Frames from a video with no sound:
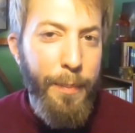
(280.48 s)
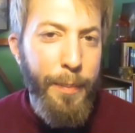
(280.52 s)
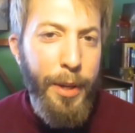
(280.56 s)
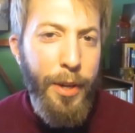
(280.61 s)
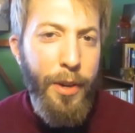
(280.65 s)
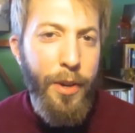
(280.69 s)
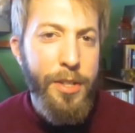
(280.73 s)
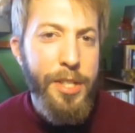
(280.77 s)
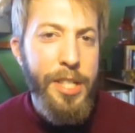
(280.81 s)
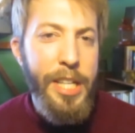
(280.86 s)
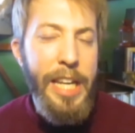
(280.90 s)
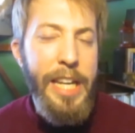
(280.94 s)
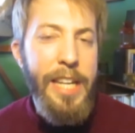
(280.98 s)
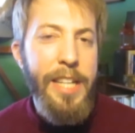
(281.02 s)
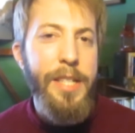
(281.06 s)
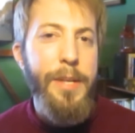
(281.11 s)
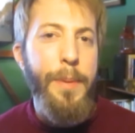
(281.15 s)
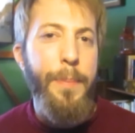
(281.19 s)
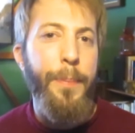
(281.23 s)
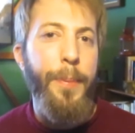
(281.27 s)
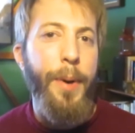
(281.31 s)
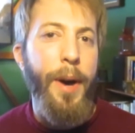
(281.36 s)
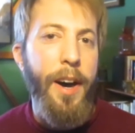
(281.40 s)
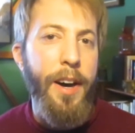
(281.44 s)
because in
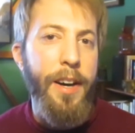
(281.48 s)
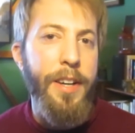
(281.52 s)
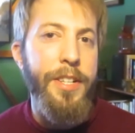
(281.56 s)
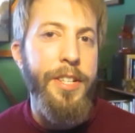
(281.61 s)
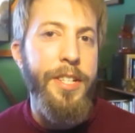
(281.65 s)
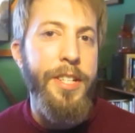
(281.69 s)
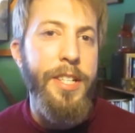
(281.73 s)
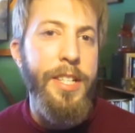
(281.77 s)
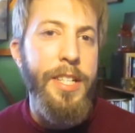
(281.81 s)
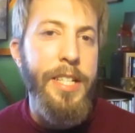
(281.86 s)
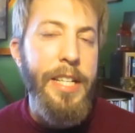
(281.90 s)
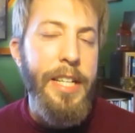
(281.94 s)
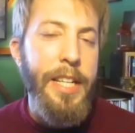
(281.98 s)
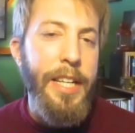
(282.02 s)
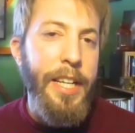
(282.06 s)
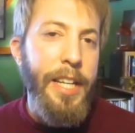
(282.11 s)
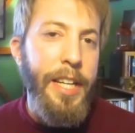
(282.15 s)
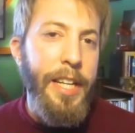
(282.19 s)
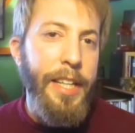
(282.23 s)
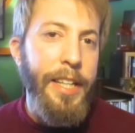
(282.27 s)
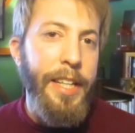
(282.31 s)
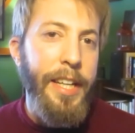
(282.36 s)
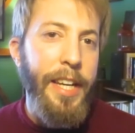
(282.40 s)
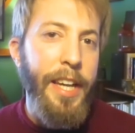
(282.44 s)
the past
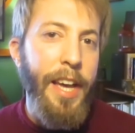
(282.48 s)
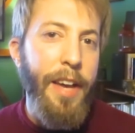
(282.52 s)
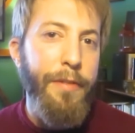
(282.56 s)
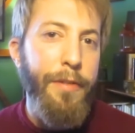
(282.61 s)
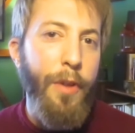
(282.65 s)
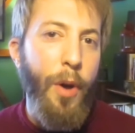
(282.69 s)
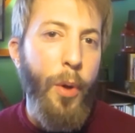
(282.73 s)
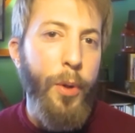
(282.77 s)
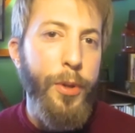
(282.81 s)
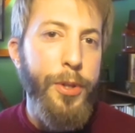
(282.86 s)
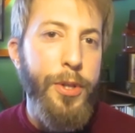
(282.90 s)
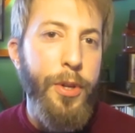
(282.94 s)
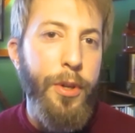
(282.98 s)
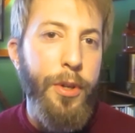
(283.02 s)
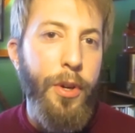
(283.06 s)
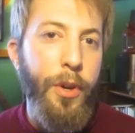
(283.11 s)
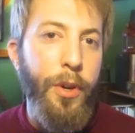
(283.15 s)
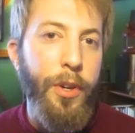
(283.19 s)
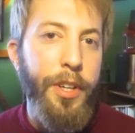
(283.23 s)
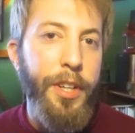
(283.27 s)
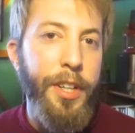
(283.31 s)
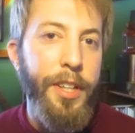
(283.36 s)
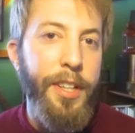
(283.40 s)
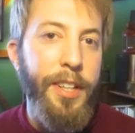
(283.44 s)
they have also
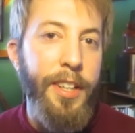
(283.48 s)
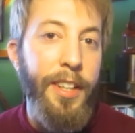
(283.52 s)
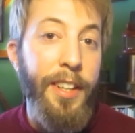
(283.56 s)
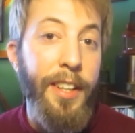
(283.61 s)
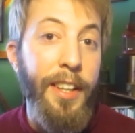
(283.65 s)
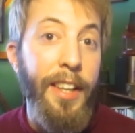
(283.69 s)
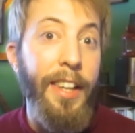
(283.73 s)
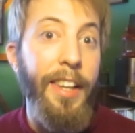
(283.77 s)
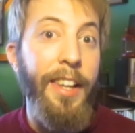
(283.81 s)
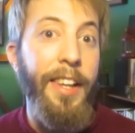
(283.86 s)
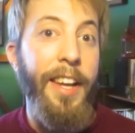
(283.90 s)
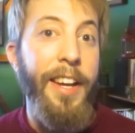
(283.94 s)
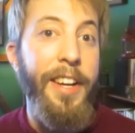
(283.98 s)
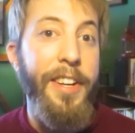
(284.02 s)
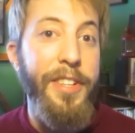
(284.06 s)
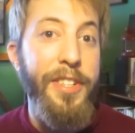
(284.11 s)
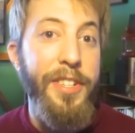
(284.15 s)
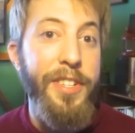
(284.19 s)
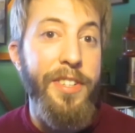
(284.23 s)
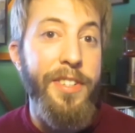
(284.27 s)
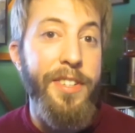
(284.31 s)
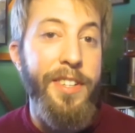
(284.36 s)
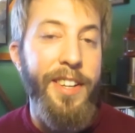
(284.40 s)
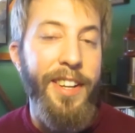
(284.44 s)
conquered
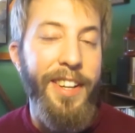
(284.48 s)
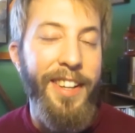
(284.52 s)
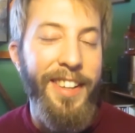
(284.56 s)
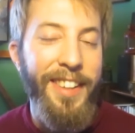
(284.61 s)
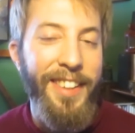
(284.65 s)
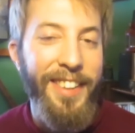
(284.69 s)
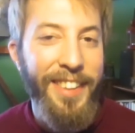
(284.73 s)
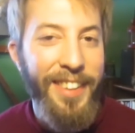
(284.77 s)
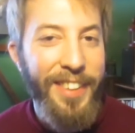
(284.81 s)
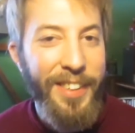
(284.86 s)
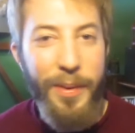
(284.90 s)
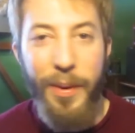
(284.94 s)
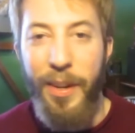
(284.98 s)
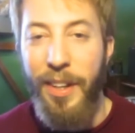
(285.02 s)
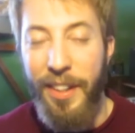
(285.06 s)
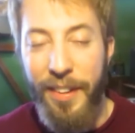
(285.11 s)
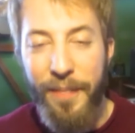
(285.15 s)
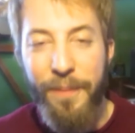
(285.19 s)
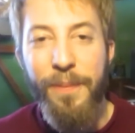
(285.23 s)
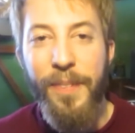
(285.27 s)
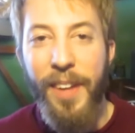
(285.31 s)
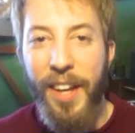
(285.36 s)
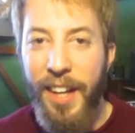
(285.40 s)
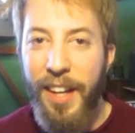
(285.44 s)
lands. Well,
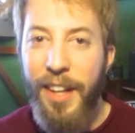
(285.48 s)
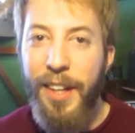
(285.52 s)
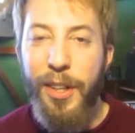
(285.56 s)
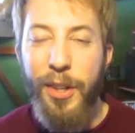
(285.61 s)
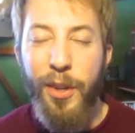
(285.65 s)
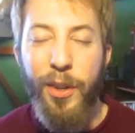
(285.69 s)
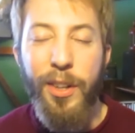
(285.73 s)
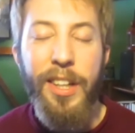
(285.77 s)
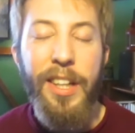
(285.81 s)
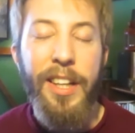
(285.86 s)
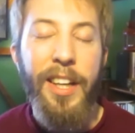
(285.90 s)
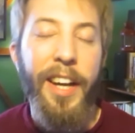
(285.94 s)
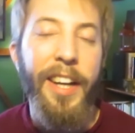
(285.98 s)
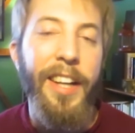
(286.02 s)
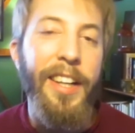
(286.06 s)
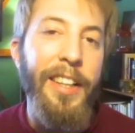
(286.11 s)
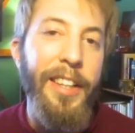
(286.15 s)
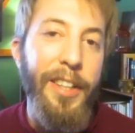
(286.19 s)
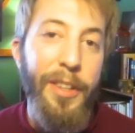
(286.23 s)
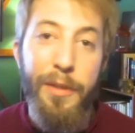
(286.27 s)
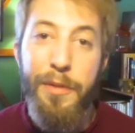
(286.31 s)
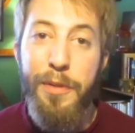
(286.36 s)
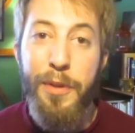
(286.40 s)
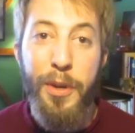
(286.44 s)
not
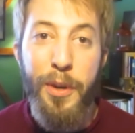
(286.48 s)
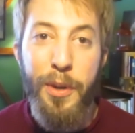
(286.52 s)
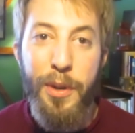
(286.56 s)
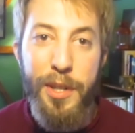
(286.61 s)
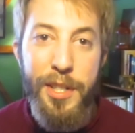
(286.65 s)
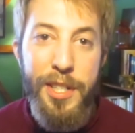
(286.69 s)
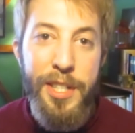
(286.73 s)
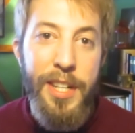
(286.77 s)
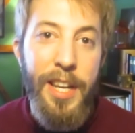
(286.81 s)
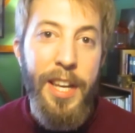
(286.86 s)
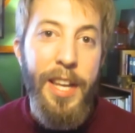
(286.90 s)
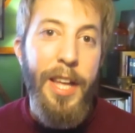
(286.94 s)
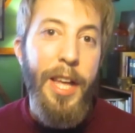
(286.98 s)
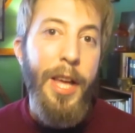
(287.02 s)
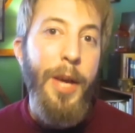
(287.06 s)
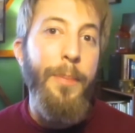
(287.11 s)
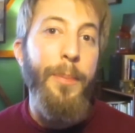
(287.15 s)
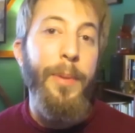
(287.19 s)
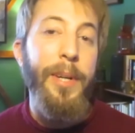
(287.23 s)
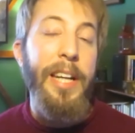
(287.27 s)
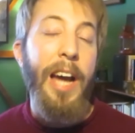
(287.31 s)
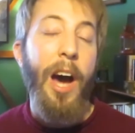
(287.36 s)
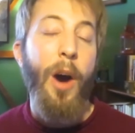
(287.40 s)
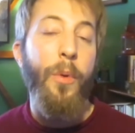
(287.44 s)
likely, of course,
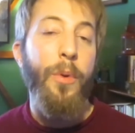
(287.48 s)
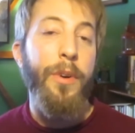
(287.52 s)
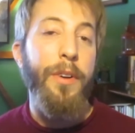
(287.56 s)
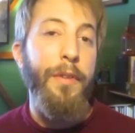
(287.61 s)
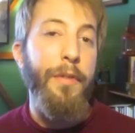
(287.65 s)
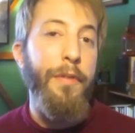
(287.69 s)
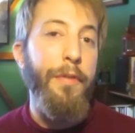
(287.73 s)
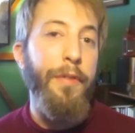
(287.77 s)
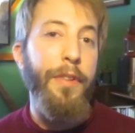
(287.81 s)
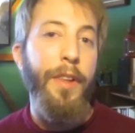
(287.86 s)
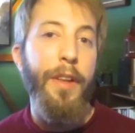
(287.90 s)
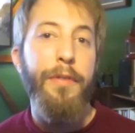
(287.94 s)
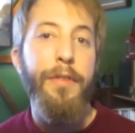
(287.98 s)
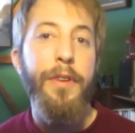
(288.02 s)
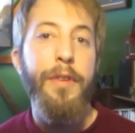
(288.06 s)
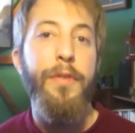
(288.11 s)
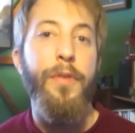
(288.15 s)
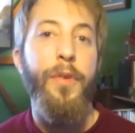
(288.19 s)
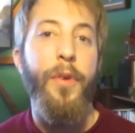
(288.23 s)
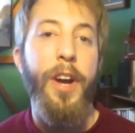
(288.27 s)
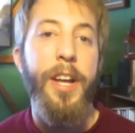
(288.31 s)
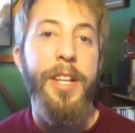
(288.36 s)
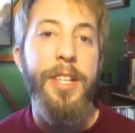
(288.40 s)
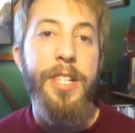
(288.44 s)
but our fluffy
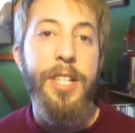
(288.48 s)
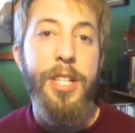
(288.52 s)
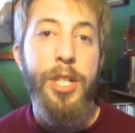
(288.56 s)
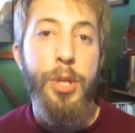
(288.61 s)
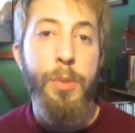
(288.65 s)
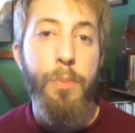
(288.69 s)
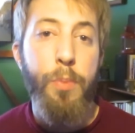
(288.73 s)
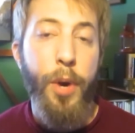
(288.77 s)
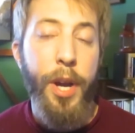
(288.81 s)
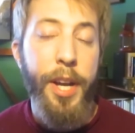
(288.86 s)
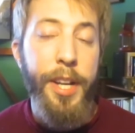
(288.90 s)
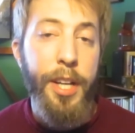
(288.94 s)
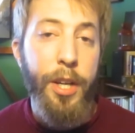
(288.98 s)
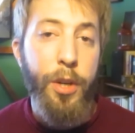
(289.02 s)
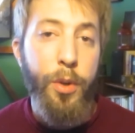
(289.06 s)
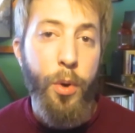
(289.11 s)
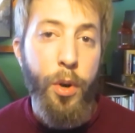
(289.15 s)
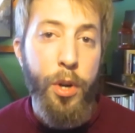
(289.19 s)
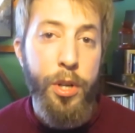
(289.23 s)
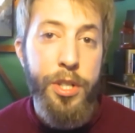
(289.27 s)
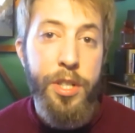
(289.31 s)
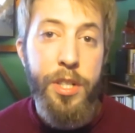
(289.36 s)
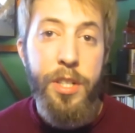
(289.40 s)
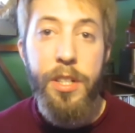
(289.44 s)
friends spread
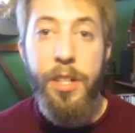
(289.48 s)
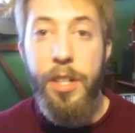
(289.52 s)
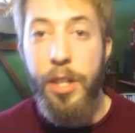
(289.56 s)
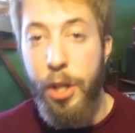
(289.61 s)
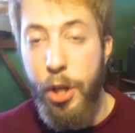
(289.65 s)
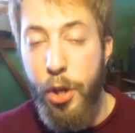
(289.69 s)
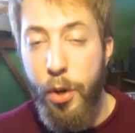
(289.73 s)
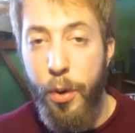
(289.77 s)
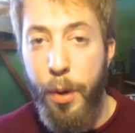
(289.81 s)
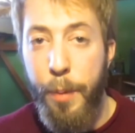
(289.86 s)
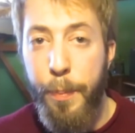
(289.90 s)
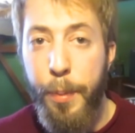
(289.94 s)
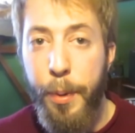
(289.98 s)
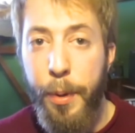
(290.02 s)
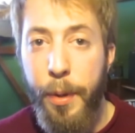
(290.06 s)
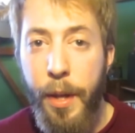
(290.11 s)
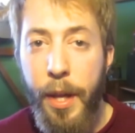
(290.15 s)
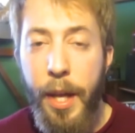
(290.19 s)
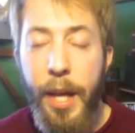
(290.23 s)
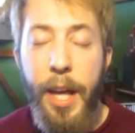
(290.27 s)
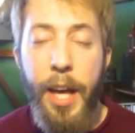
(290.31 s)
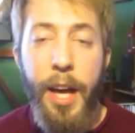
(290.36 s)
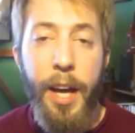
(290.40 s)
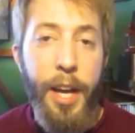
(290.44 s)
across Europe,
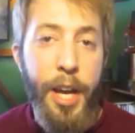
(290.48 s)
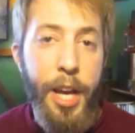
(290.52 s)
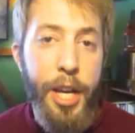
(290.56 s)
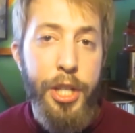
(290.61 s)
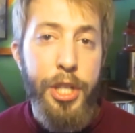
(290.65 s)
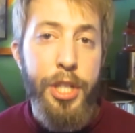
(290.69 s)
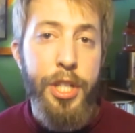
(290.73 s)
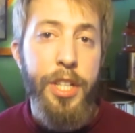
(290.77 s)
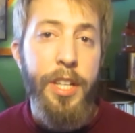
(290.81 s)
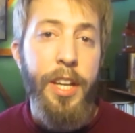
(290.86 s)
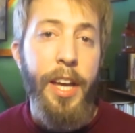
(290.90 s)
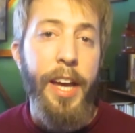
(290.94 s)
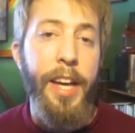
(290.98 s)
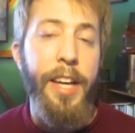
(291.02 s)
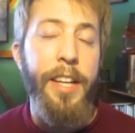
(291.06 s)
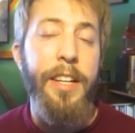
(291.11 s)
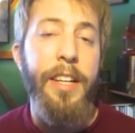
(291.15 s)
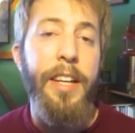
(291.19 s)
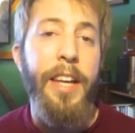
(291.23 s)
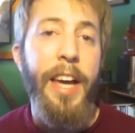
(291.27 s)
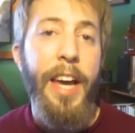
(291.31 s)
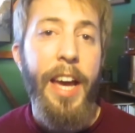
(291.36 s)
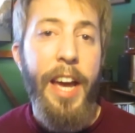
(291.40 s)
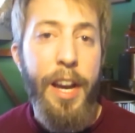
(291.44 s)
Asia
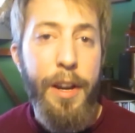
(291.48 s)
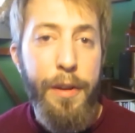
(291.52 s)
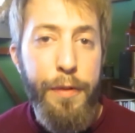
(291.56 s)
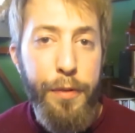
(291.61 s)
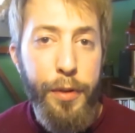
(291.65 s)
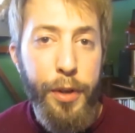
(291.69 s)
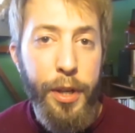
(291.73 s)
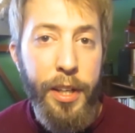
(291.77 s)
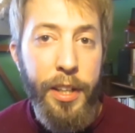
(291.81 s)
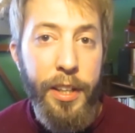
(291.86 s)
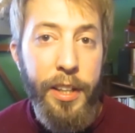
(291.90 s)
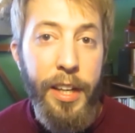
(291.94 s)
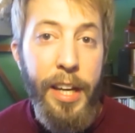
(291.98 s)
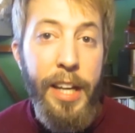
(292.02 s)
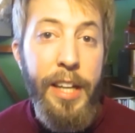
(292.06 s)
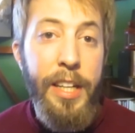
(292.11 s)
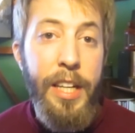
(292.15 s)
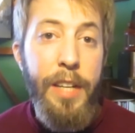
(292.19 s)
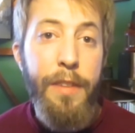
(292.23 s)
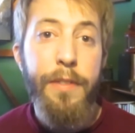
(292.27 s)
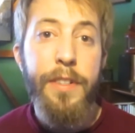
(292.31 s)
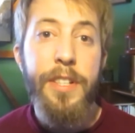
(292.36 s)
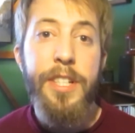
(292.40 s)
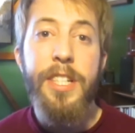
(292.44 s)
and Africa,
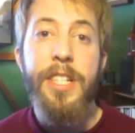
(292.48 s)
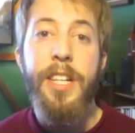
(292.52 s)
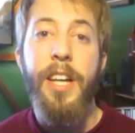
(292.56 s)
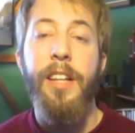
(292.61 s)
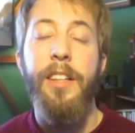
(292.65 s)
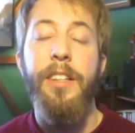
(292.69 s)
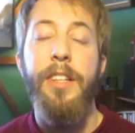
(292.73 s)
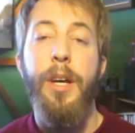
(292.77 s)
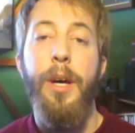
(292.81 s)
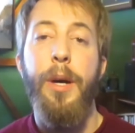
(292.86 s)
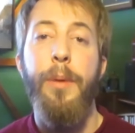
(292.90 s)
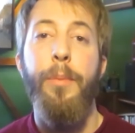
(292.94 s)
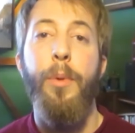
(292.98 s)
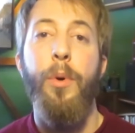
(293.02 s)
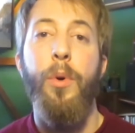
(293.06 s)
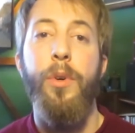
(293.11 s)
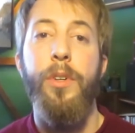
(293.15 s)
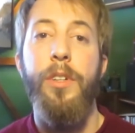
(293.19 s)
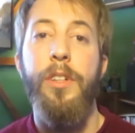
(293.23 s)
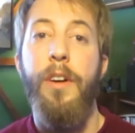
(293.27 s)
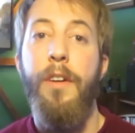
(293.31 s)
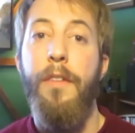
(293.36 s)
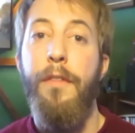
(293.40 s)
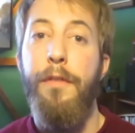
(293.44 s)
and even sailed
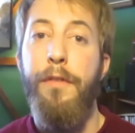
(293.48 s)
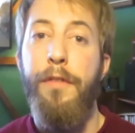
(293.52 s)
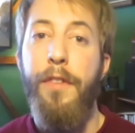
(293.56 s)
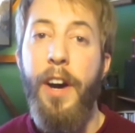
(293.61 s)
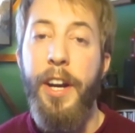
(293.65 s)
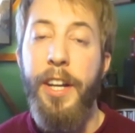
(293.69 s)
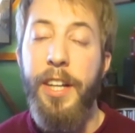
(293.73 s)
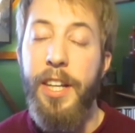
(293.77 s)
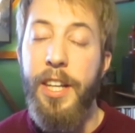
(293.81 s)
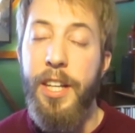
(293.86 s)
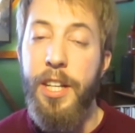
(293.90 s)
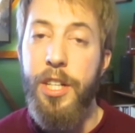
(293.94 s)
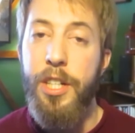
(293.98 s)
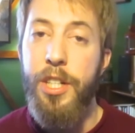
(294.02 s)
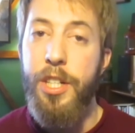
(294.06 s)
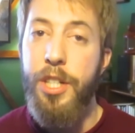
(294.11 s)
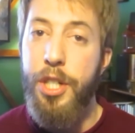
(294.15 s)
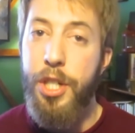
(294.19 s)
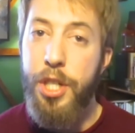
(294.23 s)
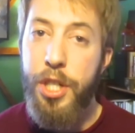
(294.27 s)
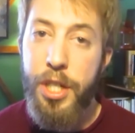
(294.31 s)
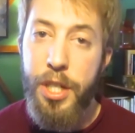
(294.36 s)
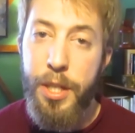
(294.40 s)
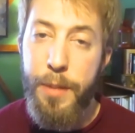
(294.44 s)
aboard Viking
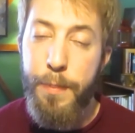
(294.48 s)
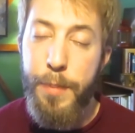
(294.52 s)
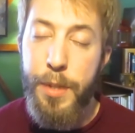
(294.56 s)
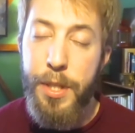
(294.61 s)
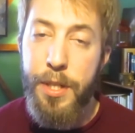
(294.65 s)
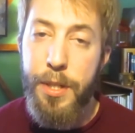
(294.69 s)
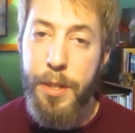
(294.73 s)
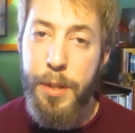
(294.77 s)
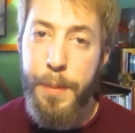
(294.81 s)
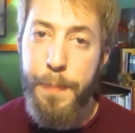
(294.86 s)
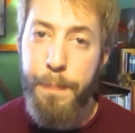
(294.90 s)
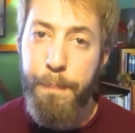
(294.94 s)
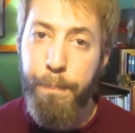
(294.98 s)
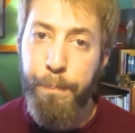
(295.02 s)
ships.